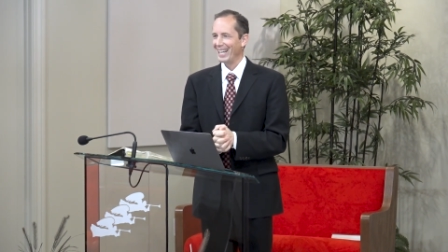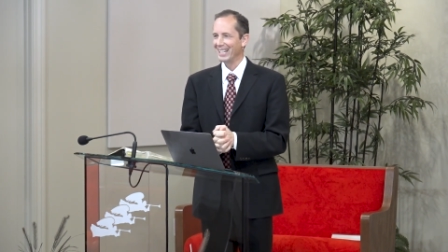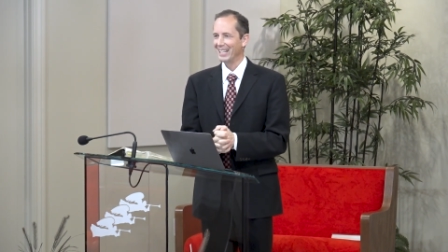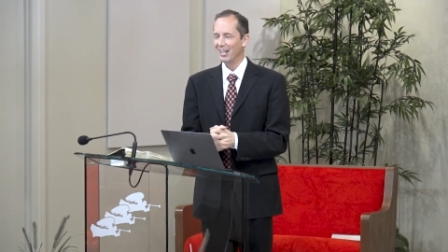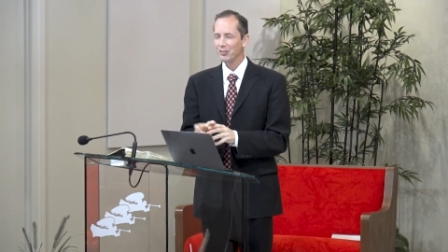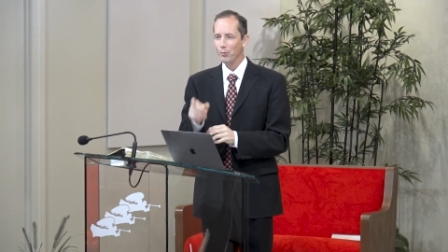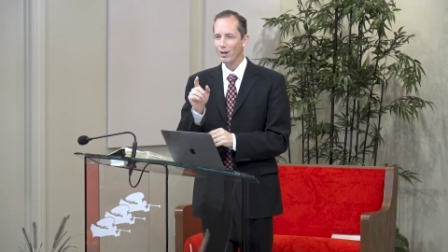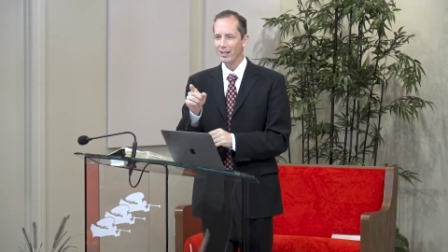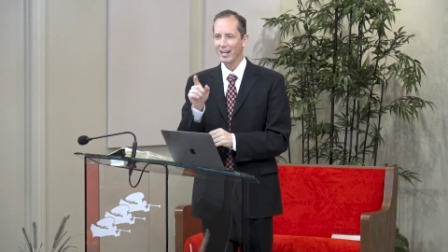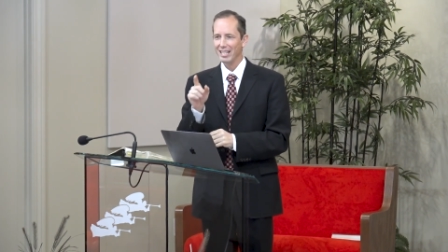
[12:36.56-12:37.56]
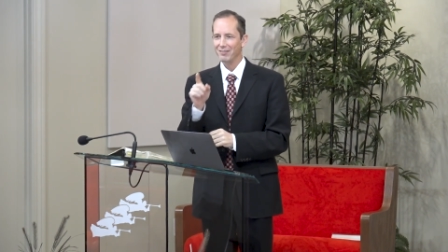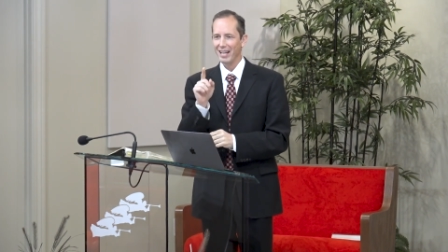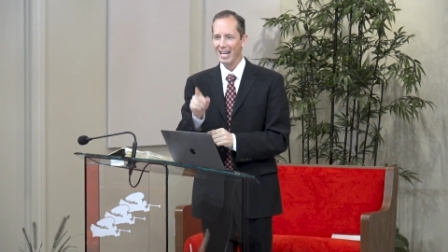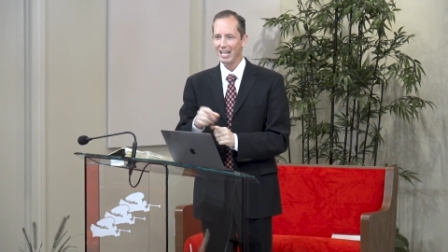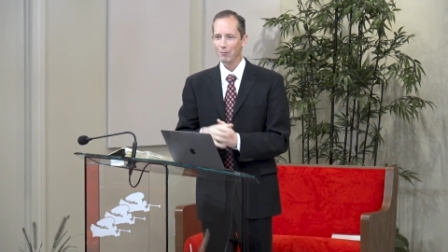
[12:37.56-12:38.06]
And guess what kind
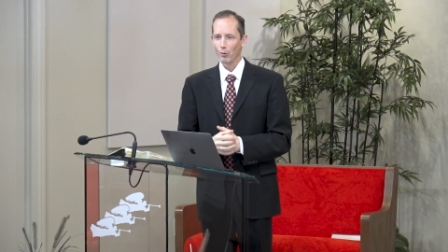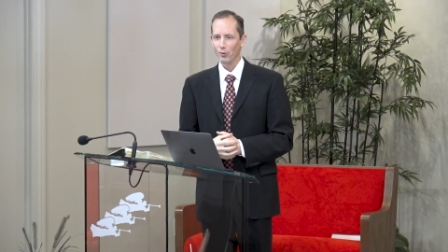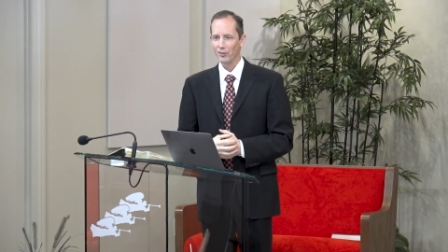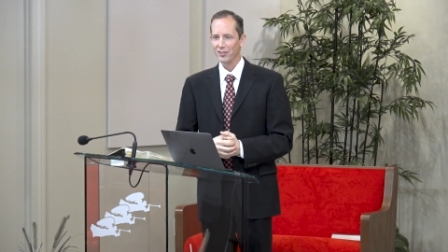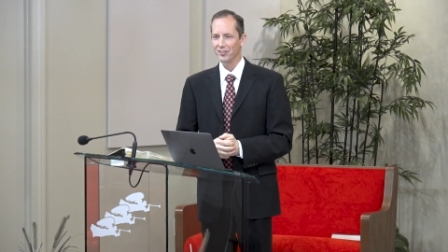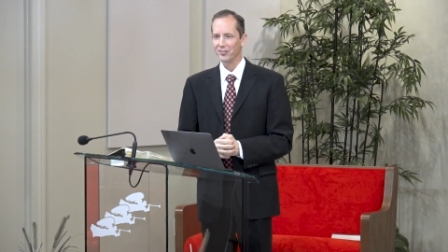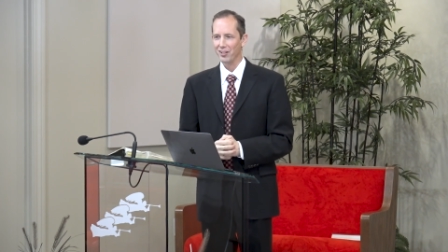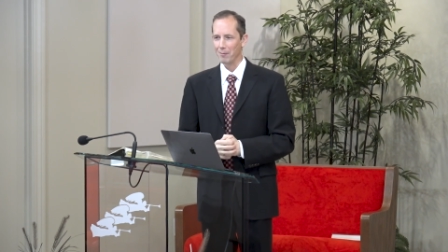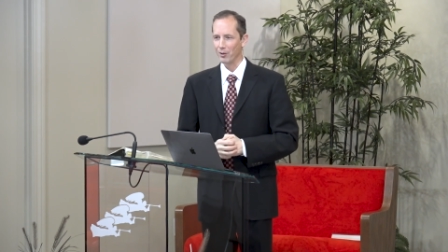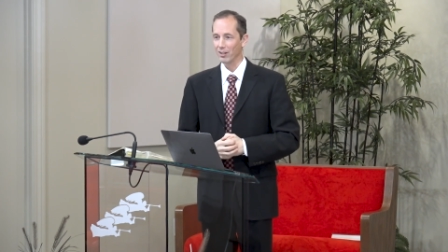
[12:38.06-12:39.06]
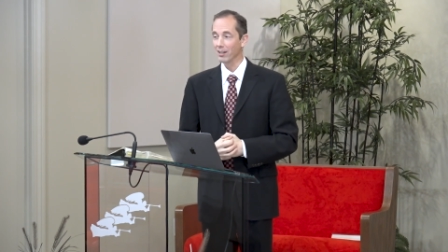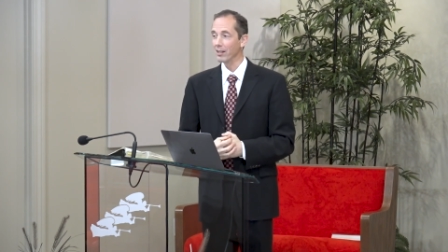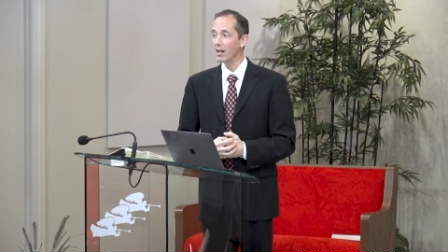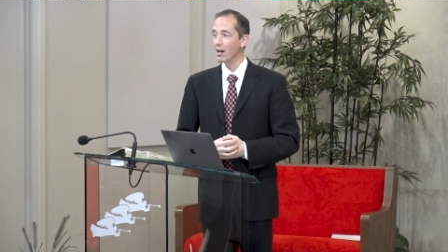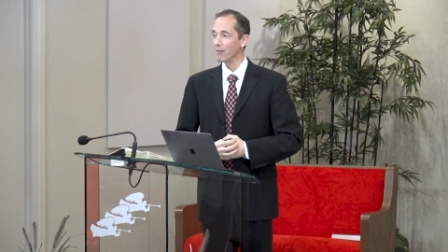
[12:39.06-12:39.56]
of animals in the summer
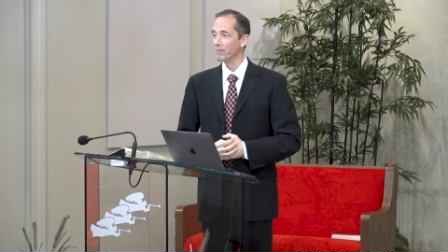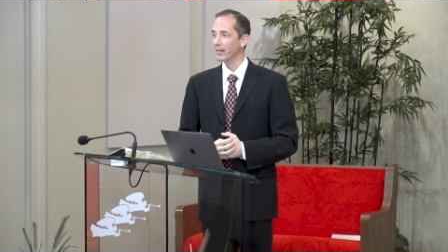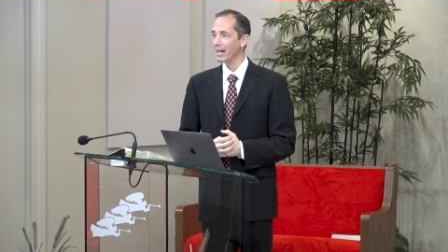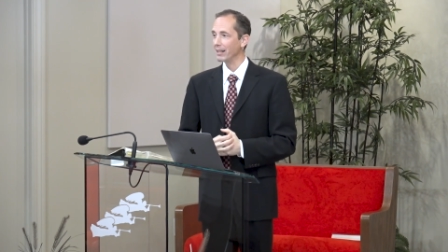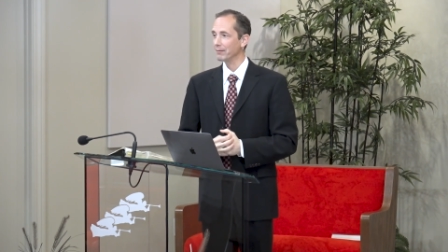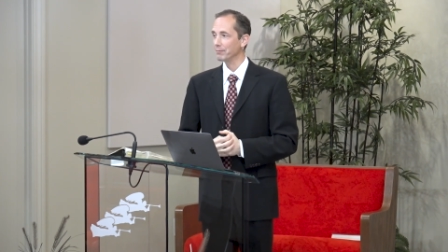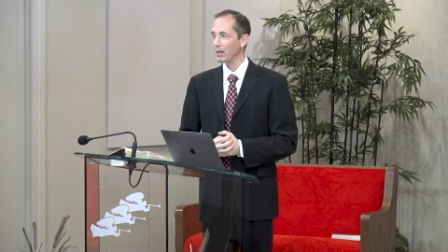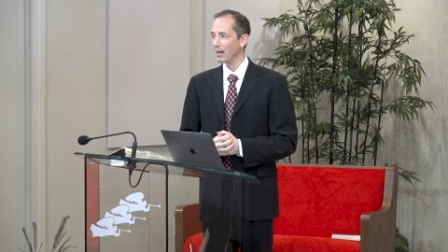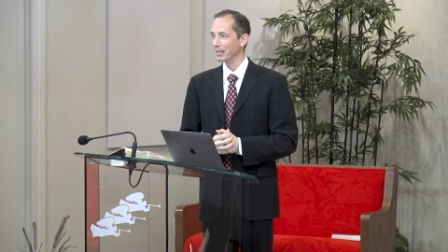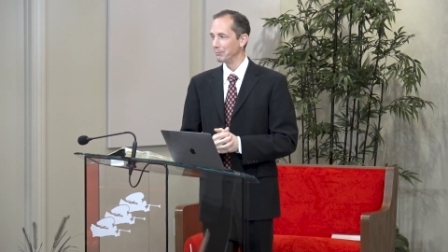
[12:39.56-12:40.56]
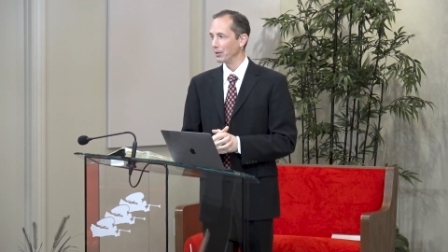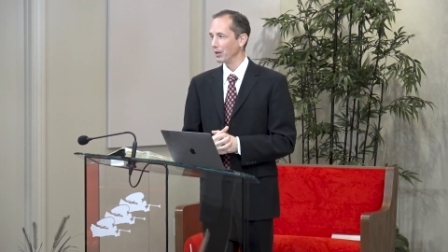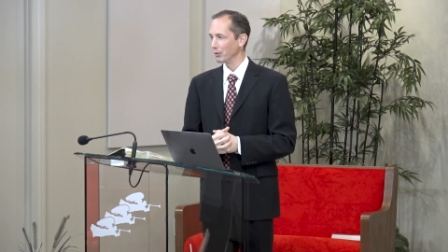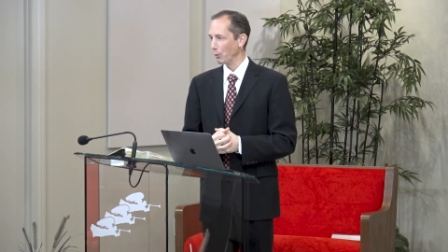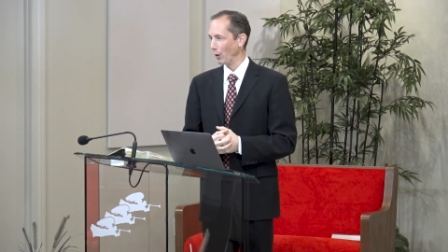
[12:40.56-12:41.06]
love that potty
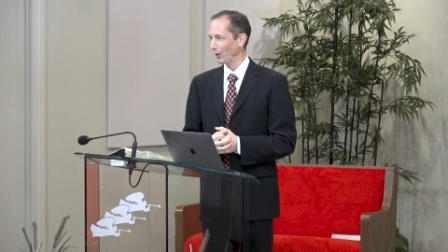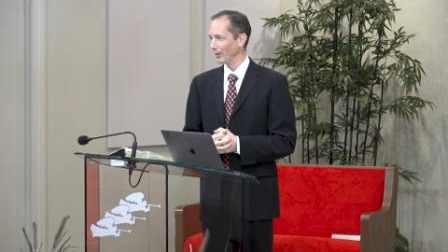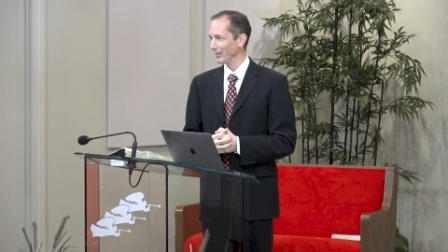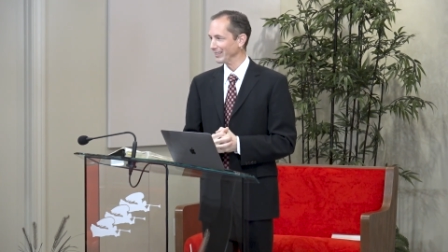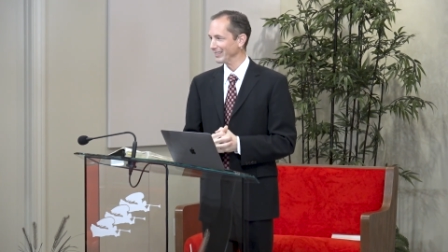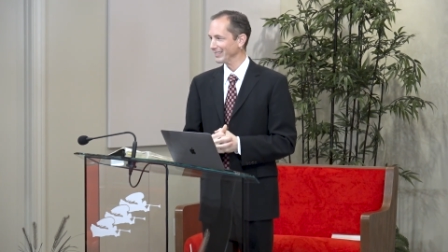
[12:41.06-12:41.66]
pond water?